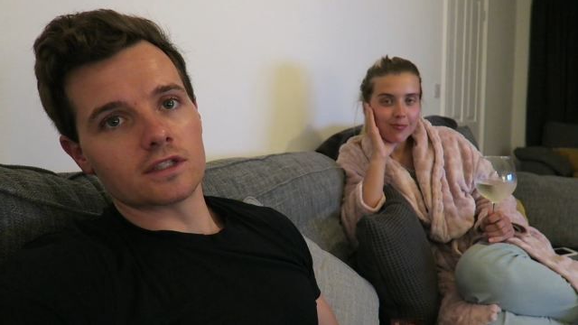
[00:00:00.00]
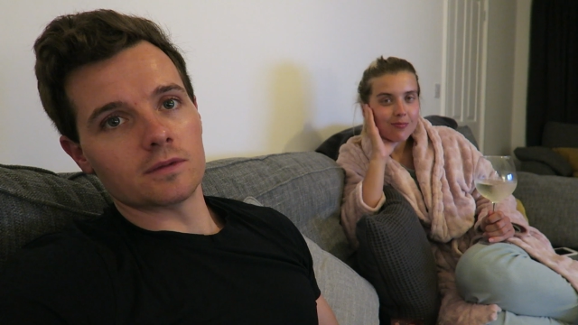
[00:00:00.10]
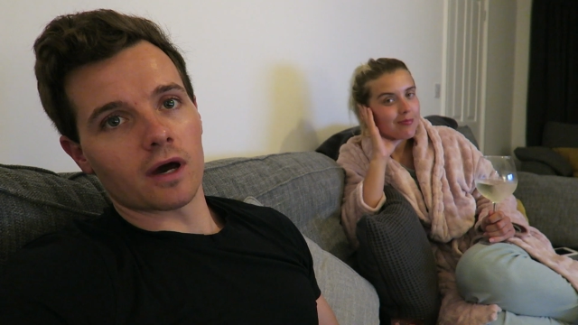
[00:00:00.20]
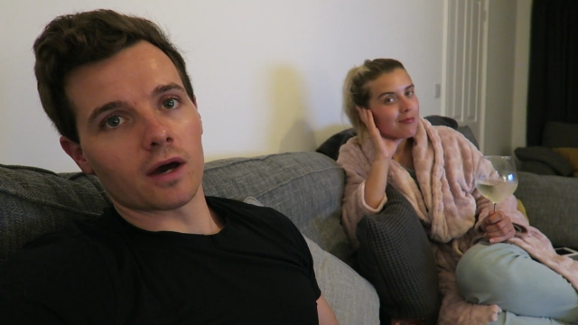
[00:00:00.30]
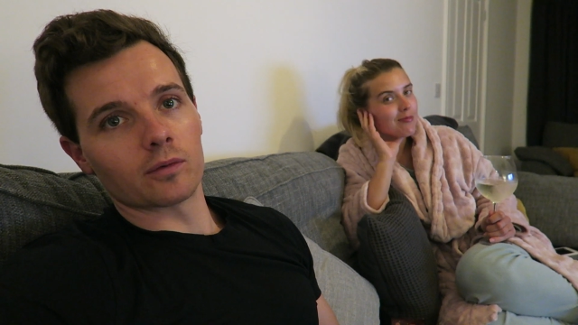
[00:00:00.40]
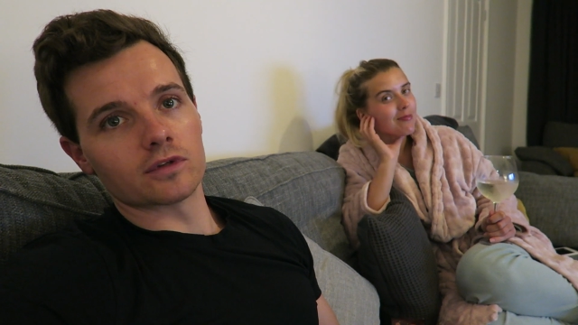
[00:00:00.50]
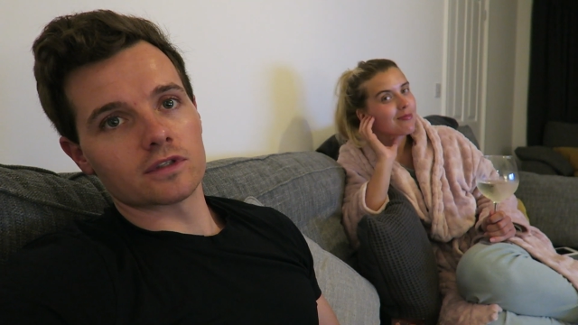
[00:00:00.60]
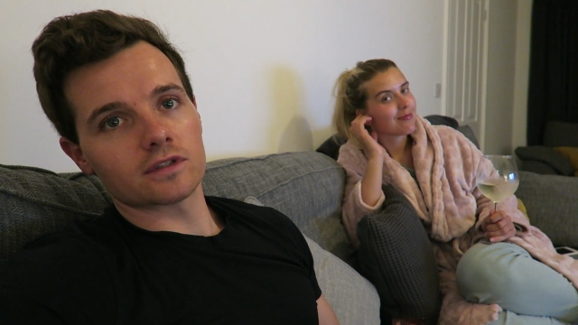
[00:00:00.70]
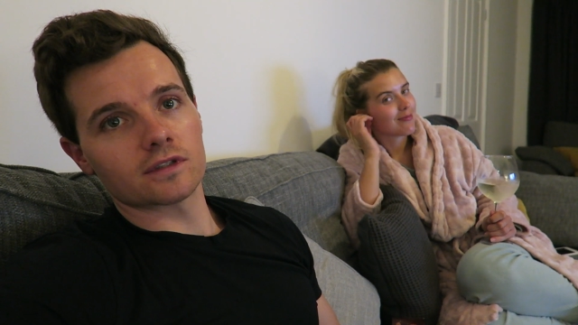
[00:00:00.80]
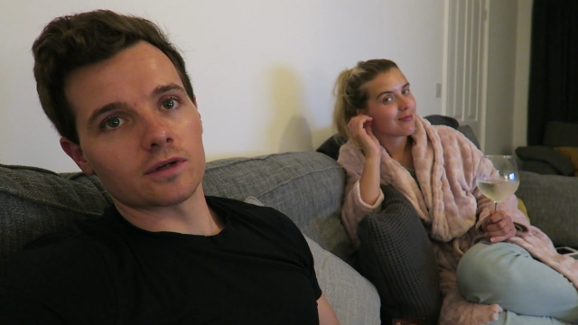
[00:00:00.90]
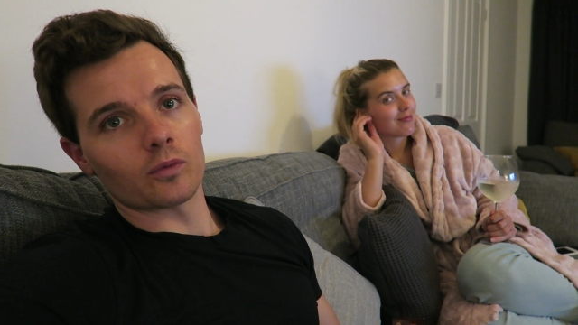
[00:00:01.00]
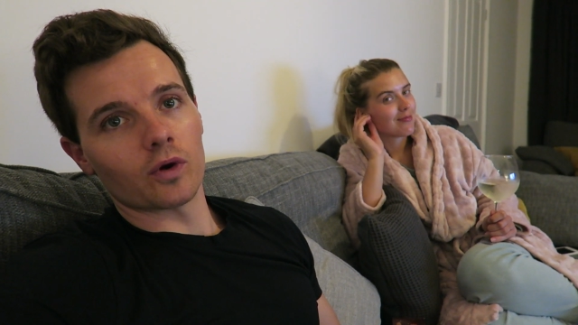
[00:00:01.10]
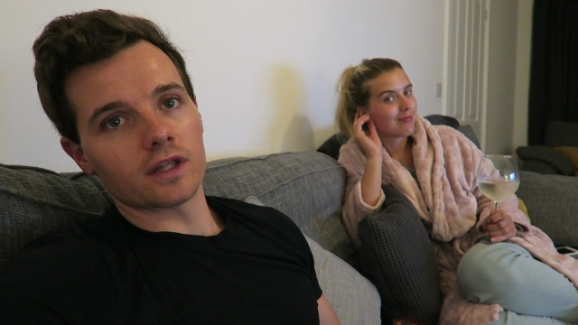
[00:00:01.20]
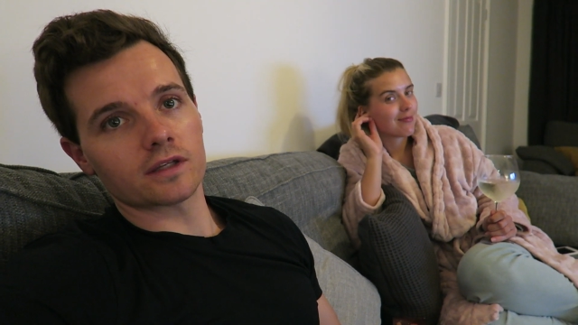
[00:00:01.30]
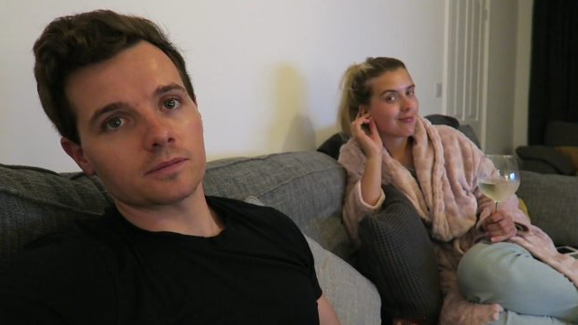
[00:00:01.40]
Speaker 1: ninety pounds in
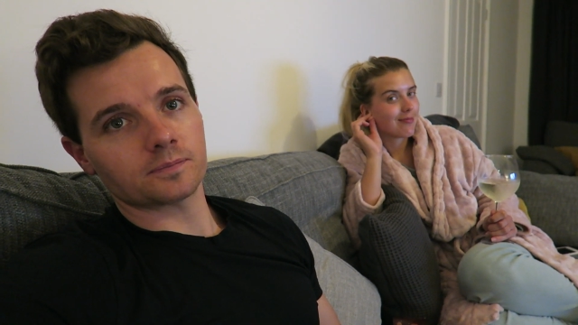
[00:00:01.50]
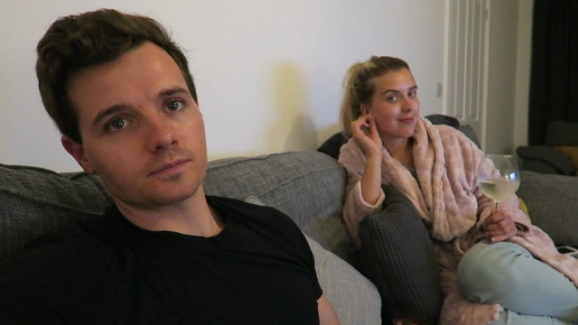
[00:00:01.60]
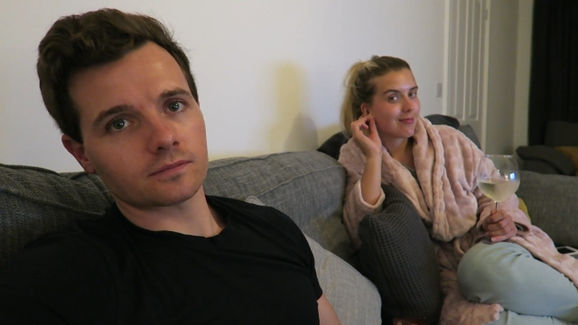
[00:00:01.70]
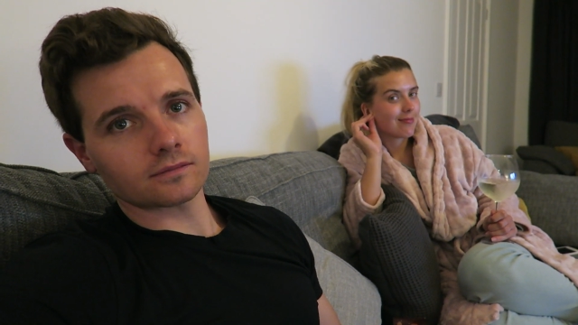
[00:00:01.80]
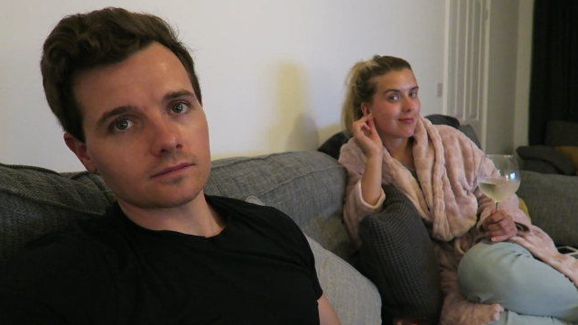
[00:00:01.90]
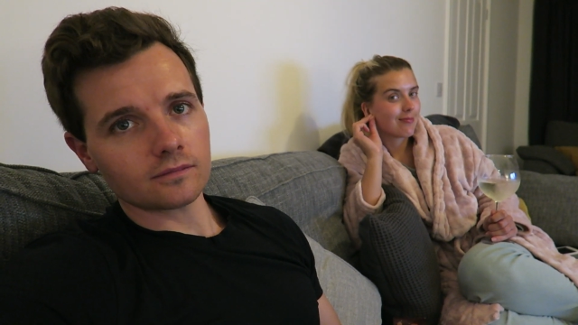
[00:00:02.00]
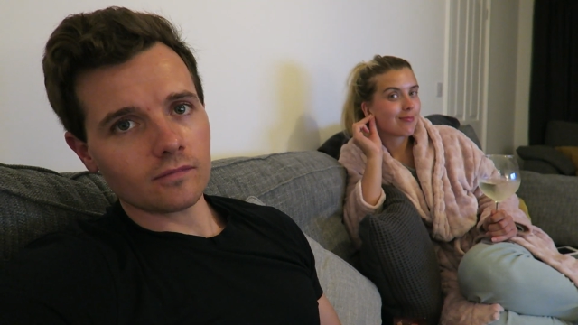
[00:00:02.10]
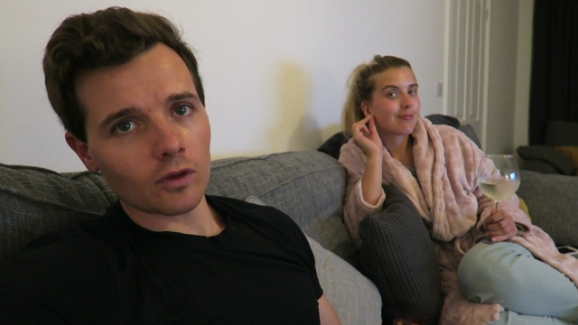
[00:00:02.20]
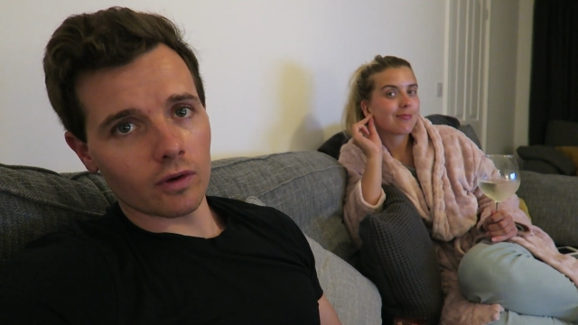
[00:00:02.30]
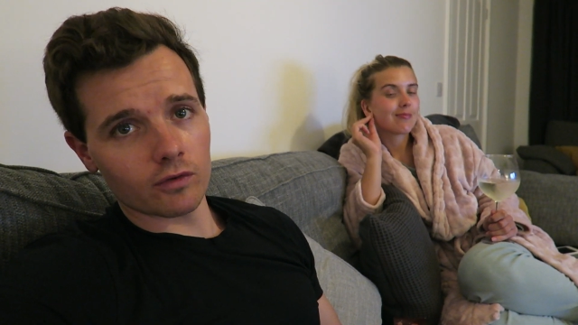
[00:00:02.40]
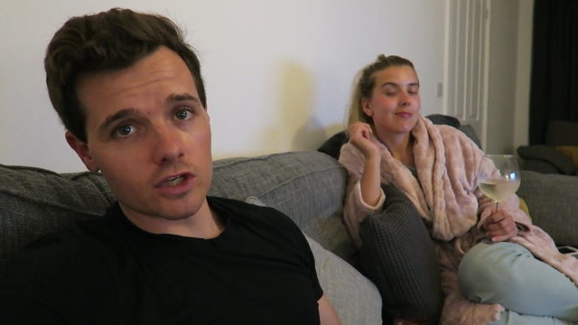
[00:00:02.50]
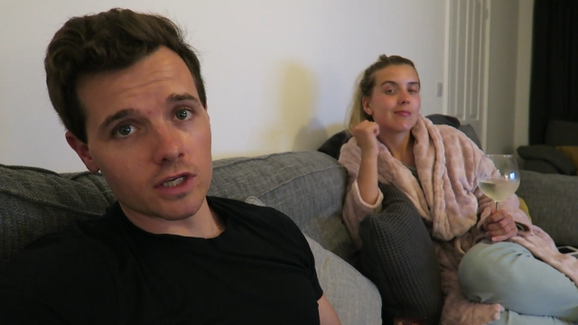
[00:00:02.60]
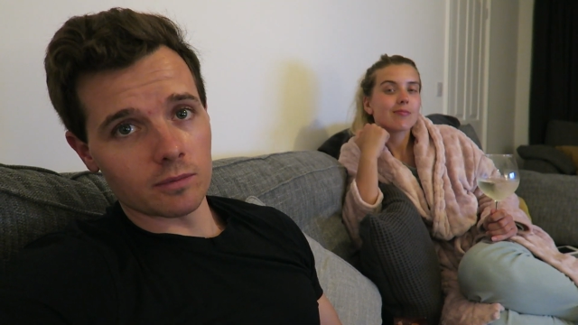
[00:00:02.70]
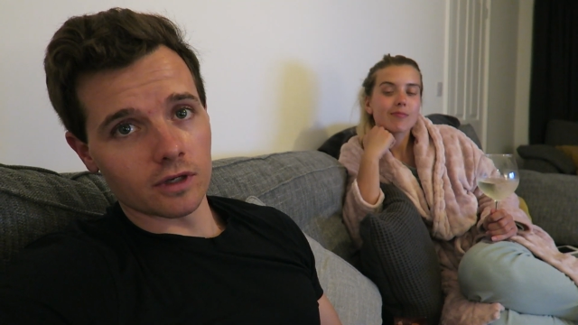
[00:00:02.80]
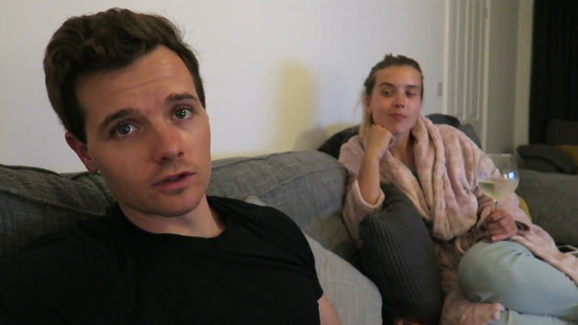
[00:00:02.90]
weight, I'll have a cheat meal.